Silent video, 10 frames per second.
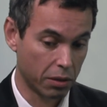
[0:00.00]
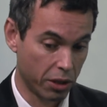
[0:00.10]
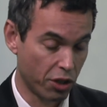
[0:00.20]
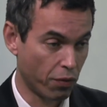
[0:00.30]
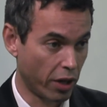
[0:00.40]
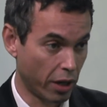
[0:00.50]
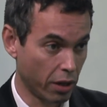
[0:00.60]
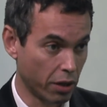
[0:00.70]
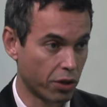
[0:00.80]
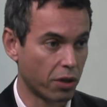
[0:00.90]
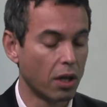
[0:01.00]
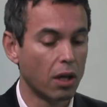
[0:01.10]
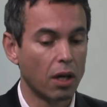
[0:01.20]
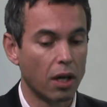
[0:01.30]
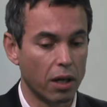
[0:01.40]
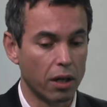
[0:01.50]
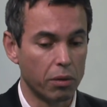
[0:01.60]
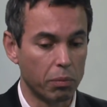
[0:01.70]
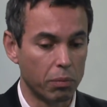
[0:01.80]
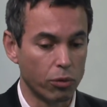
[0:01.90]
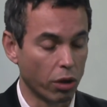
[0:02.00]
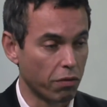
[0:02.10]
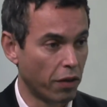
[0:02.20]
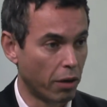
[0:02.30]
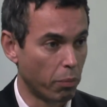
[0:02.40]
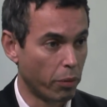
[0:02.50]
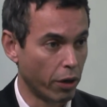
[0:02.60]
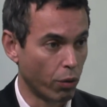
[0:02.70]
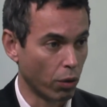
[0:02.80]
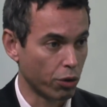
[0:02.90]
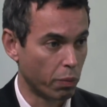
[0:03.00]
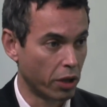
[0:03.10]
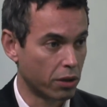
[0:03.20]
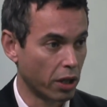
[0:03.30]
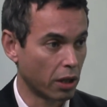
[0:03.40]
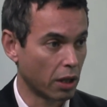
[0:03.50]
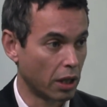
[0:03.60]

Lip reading: this Friday's non-farm payrolls meeting.